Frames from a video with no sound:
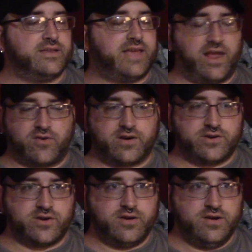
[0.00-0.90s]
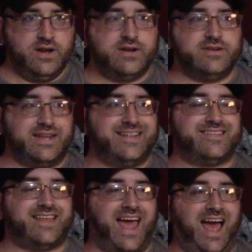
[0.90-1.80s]
character needs
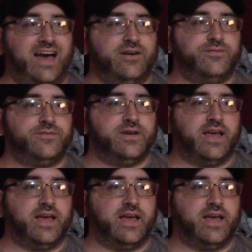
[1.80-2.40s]
to have